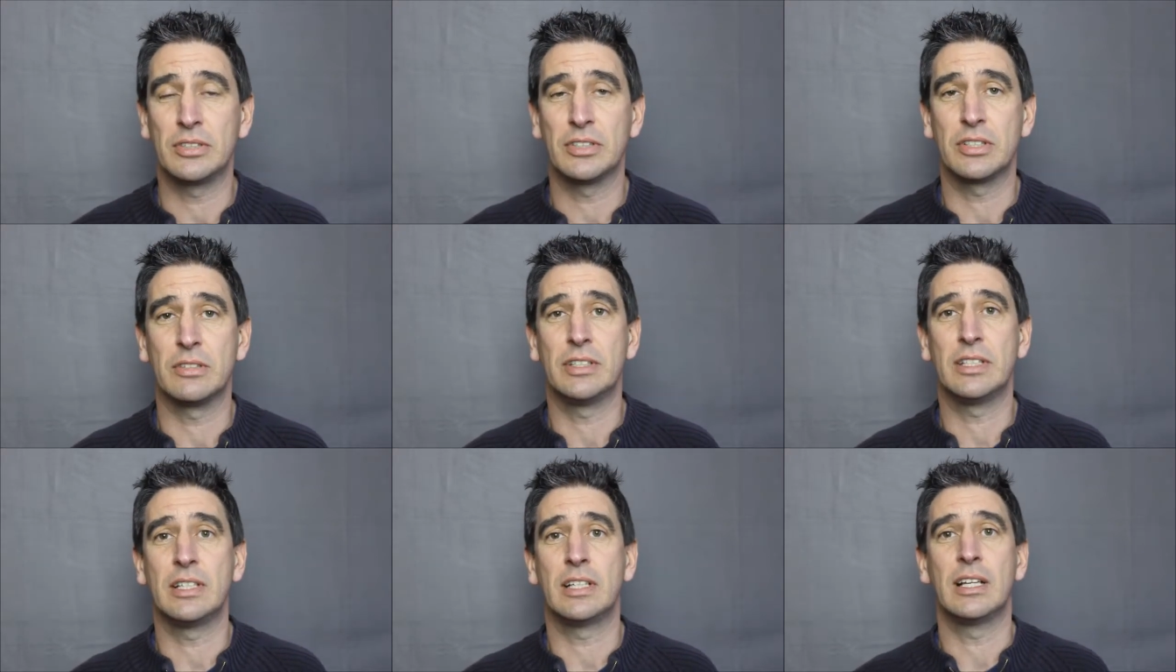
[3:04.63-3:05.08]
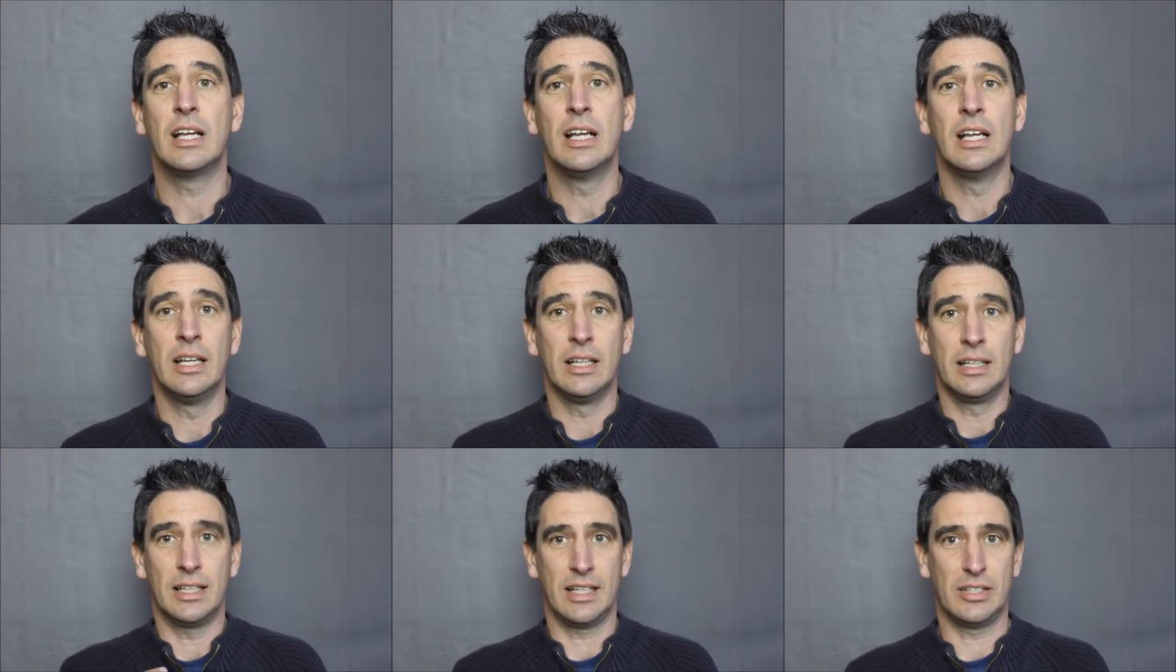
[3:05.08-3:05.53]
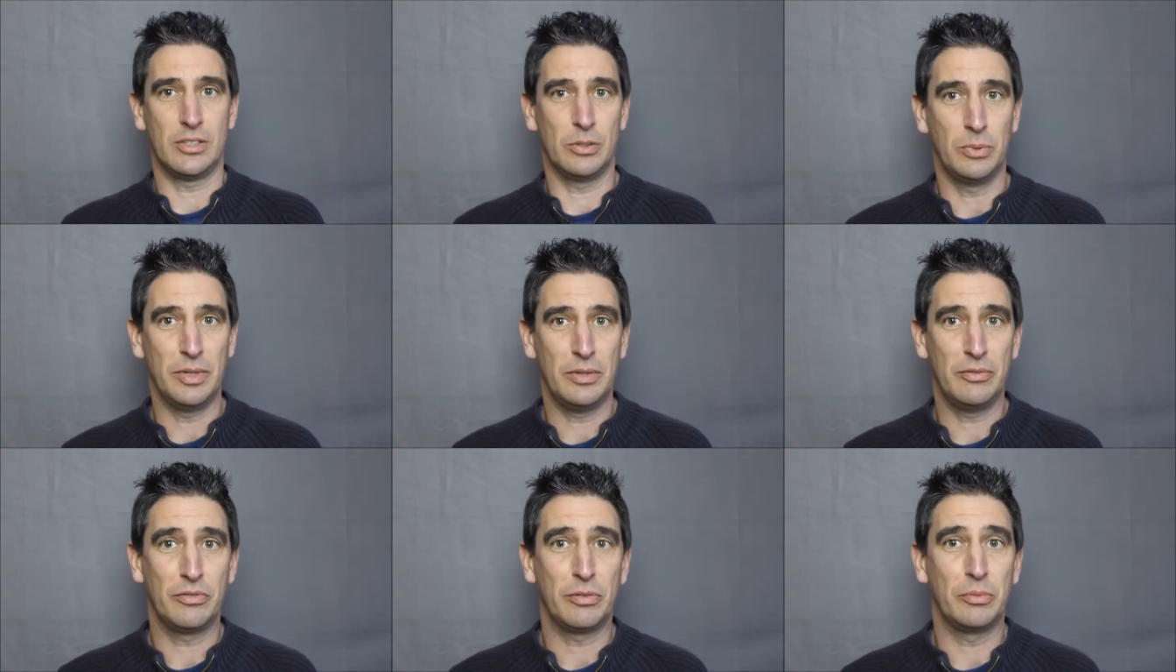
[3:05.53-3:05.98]
So it's a
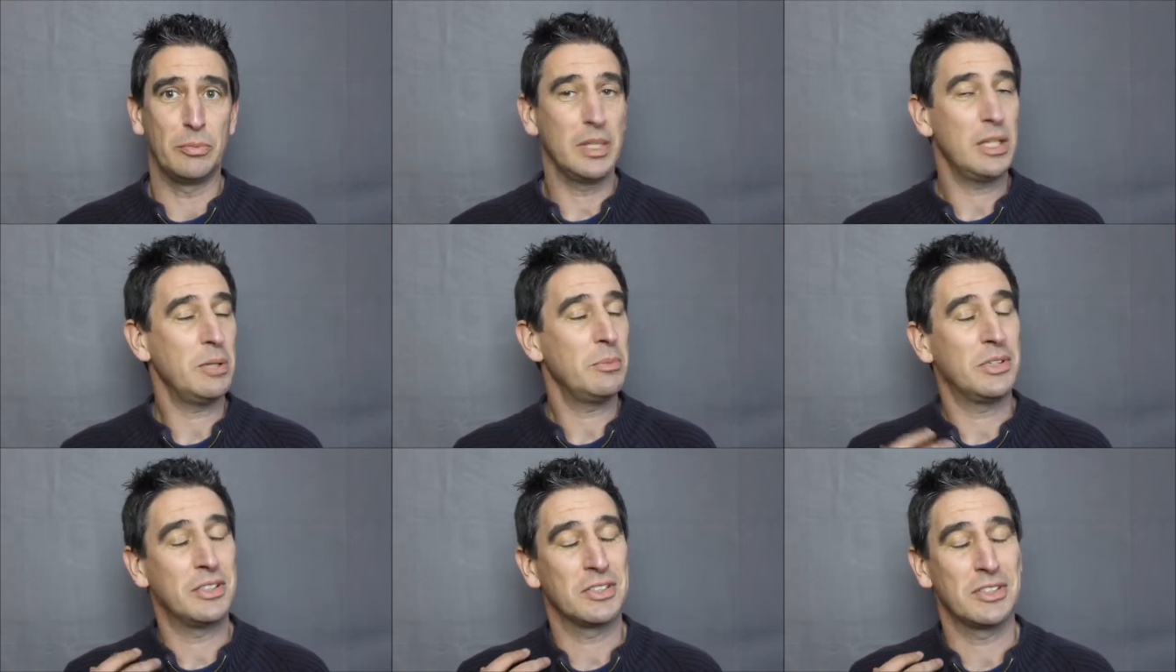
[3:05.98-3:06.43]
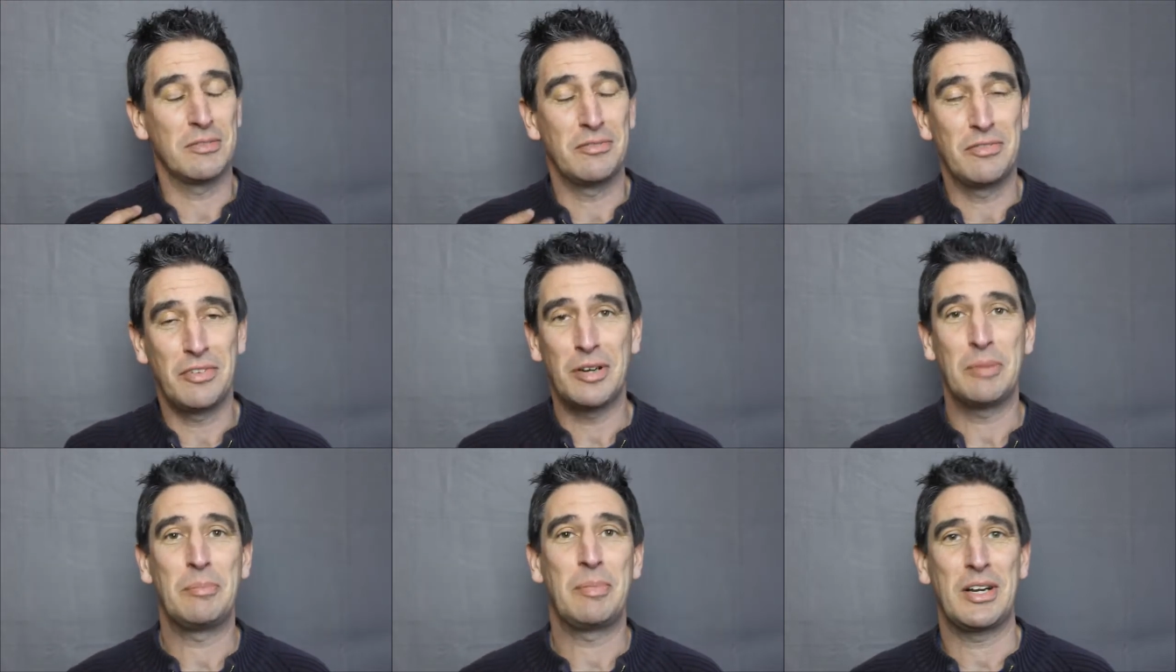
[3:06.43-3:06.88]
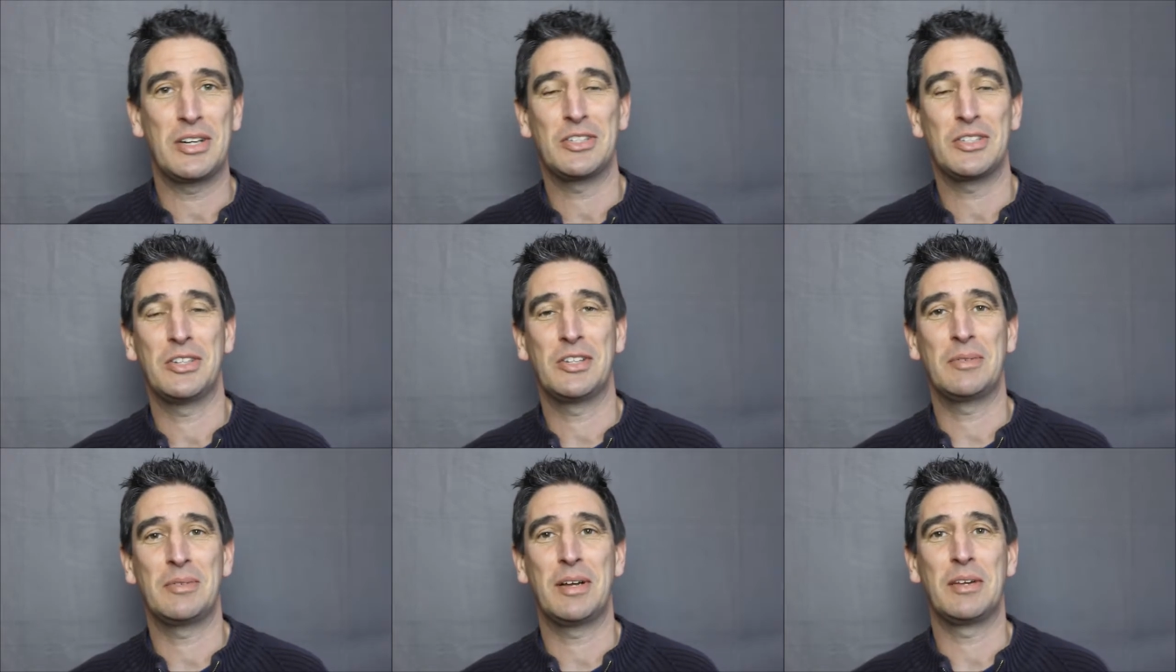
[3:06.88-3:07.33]
win for me because I'm very
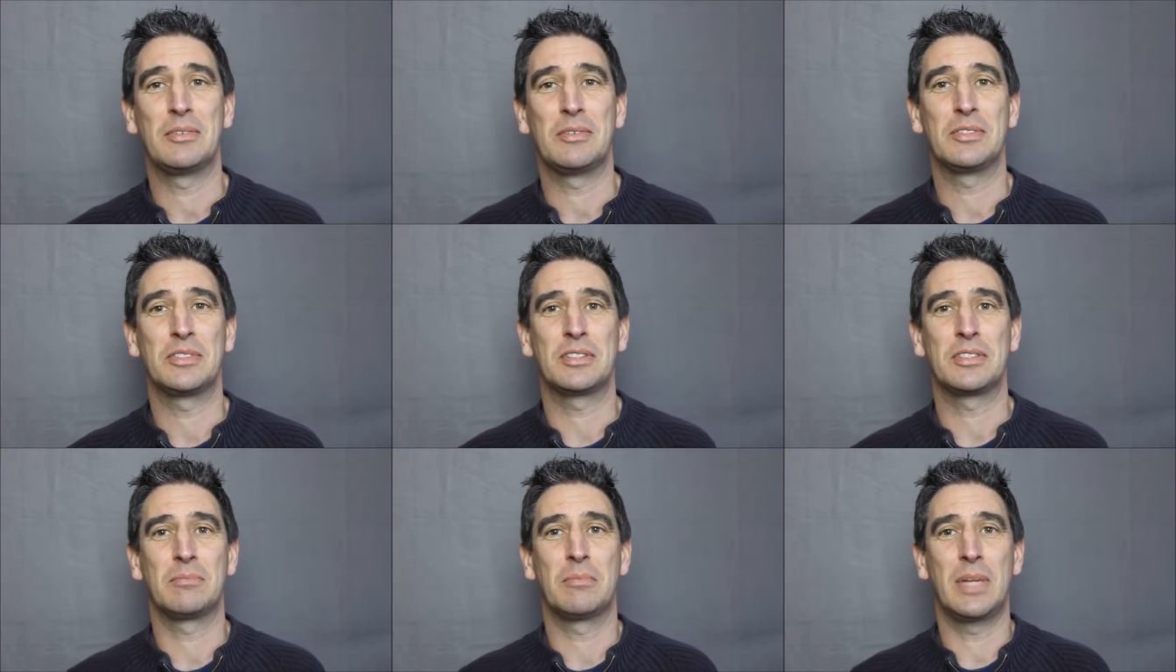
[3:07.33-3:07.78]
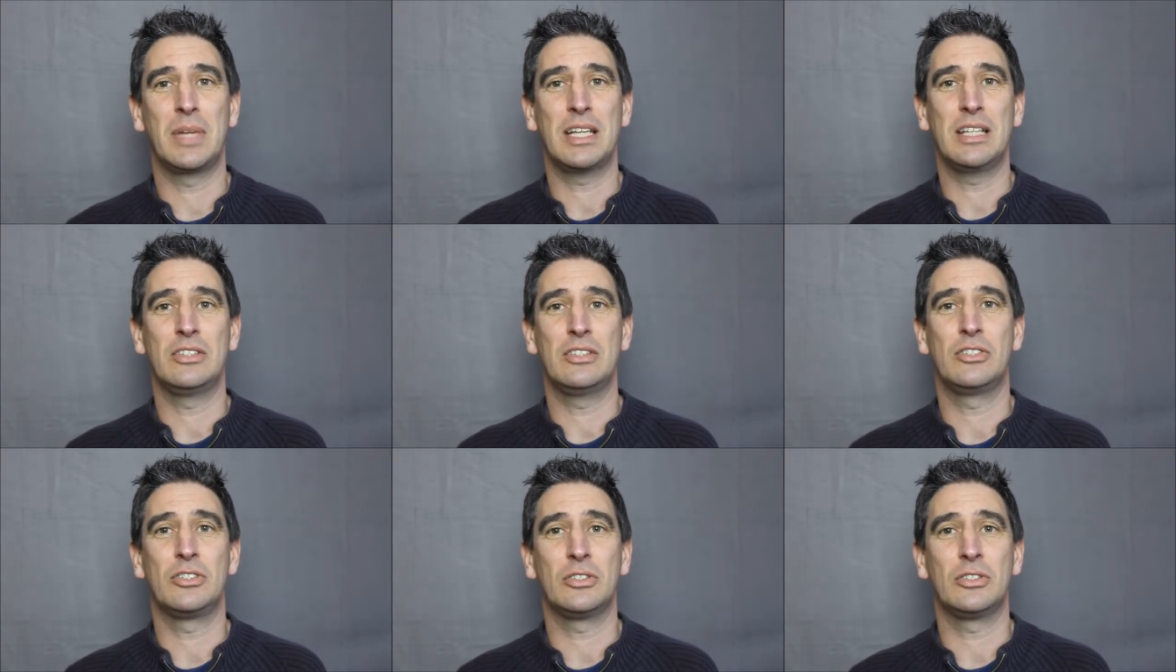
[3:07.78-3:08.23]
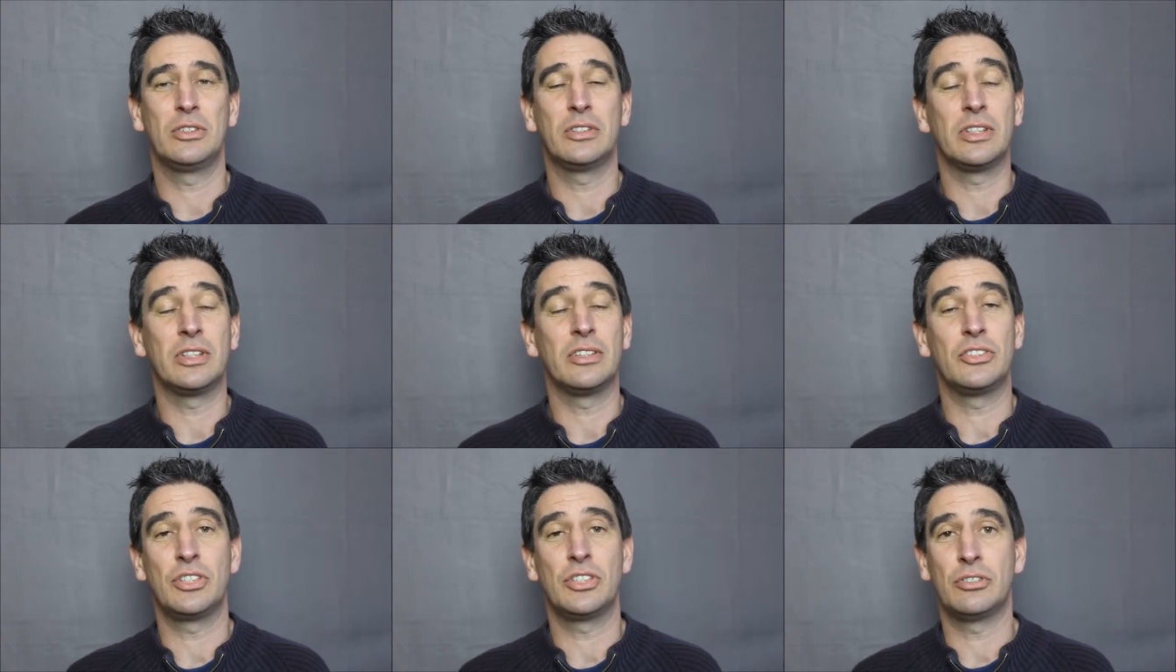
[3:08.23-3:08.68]
passionate about making sure
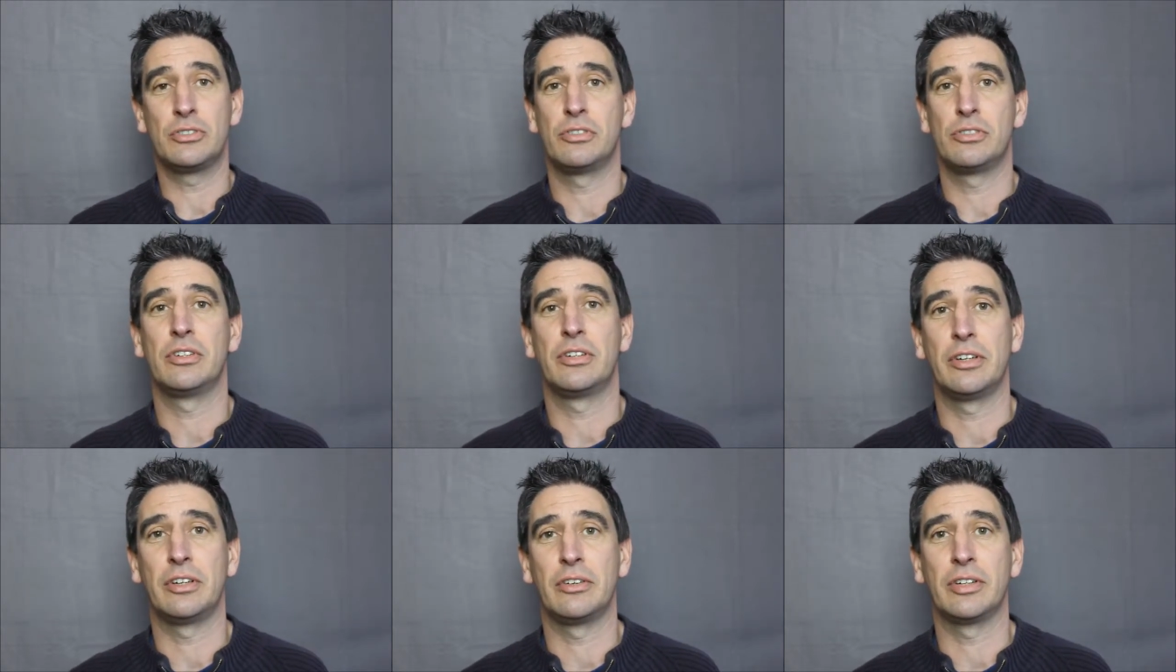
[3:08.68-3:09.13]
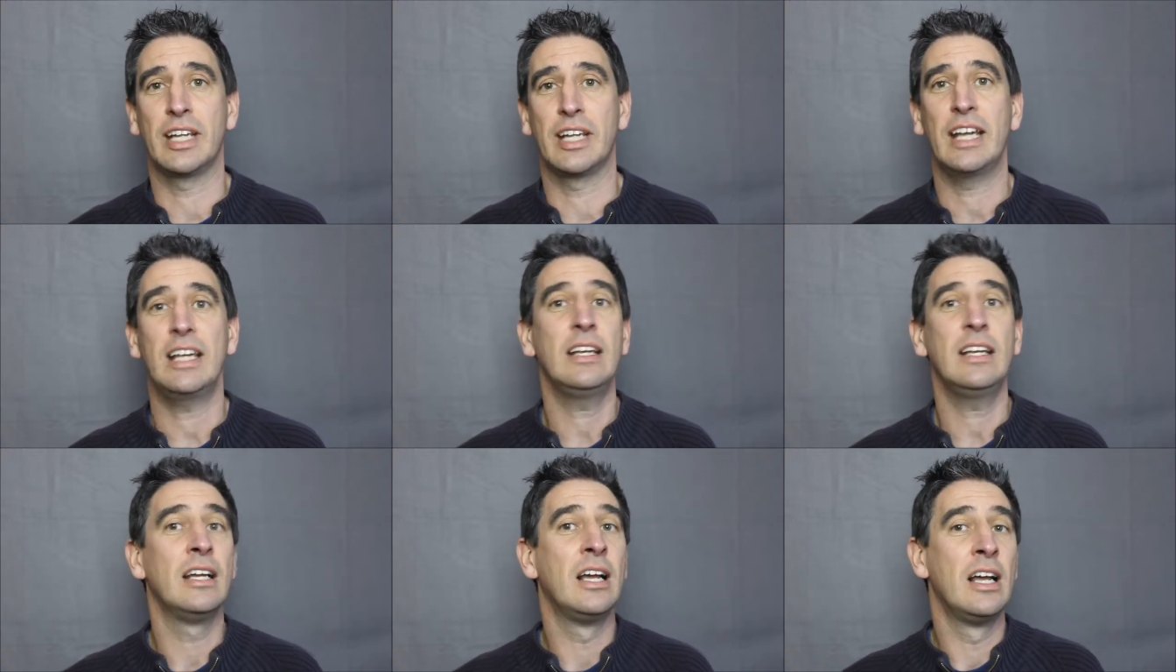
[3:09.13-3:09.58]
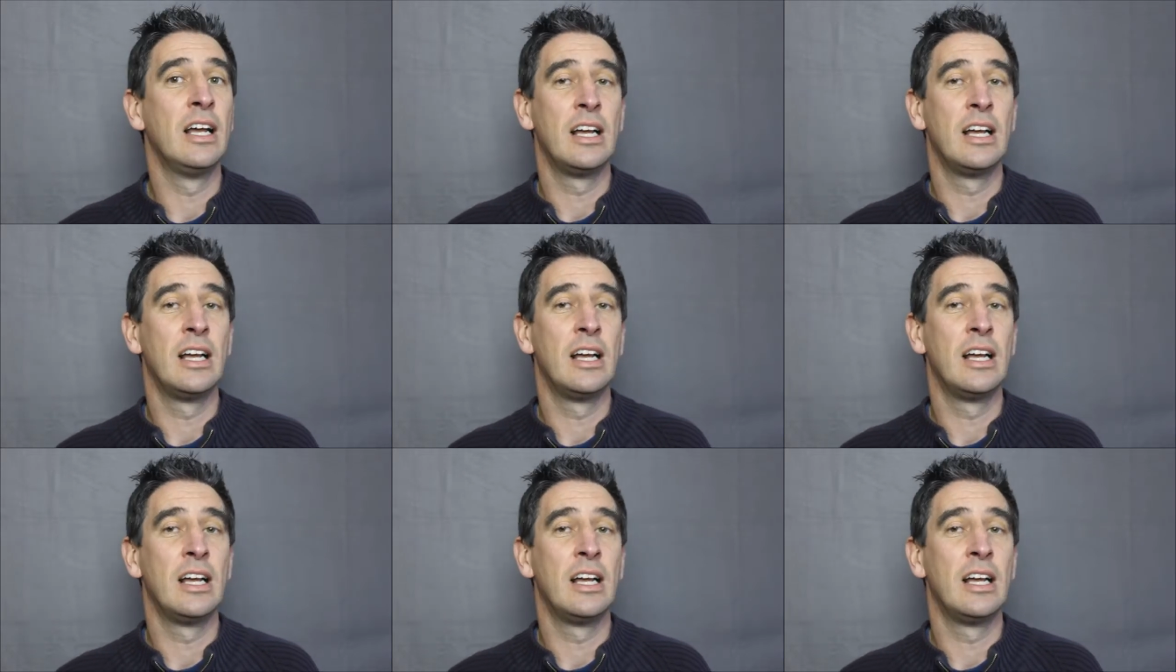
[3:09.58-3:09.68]
that children are okay.